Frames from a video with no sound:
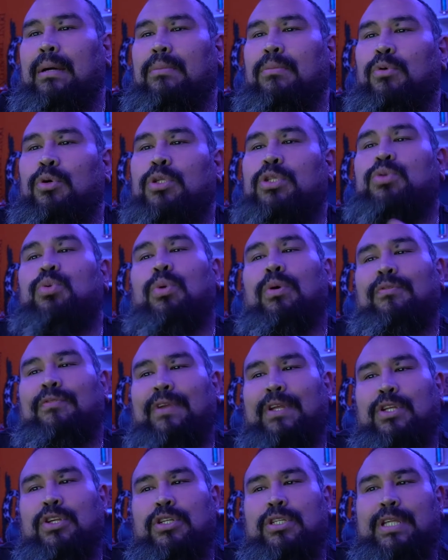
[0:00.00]
Which will
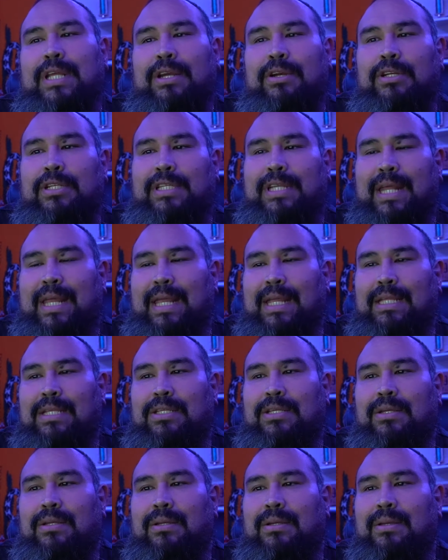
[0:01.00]
feature center
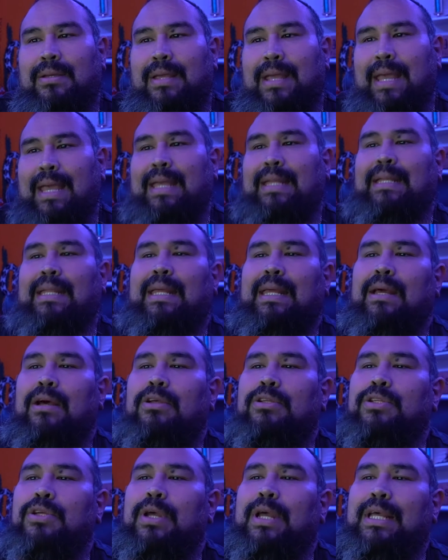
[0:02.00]
stage, and it
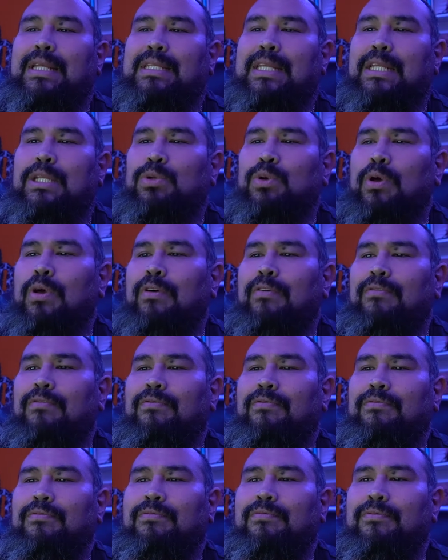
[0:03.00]
also has a
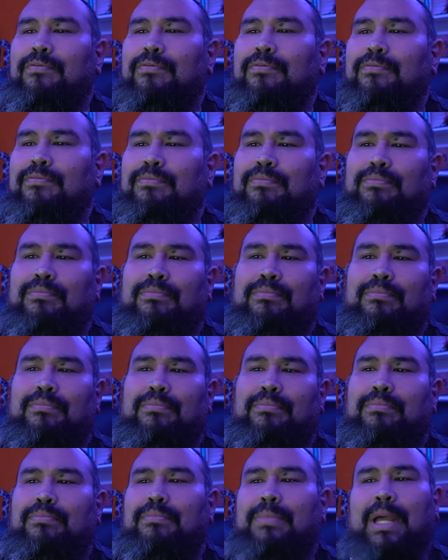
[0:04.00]
12
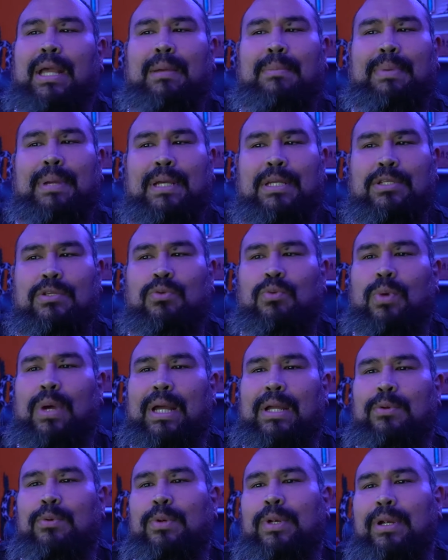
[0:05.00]
megapixel
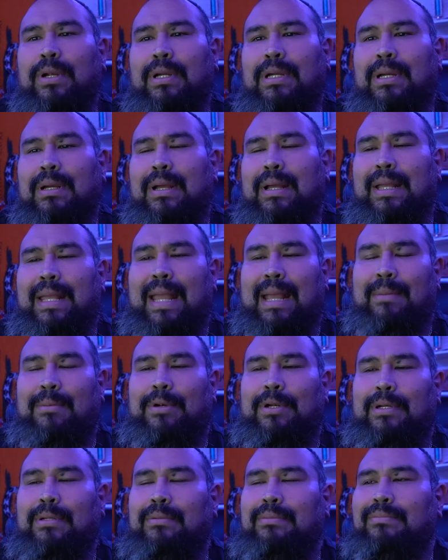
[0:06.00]
wide rear
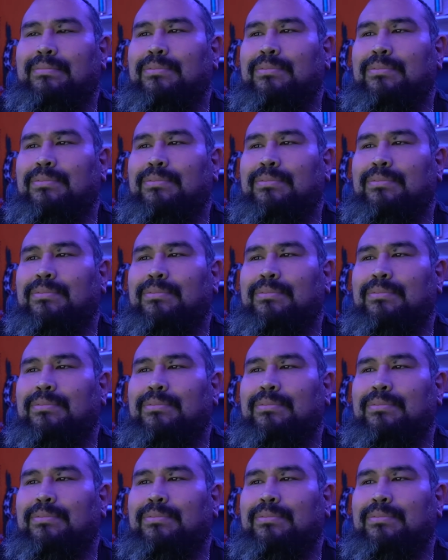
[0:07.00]
camera.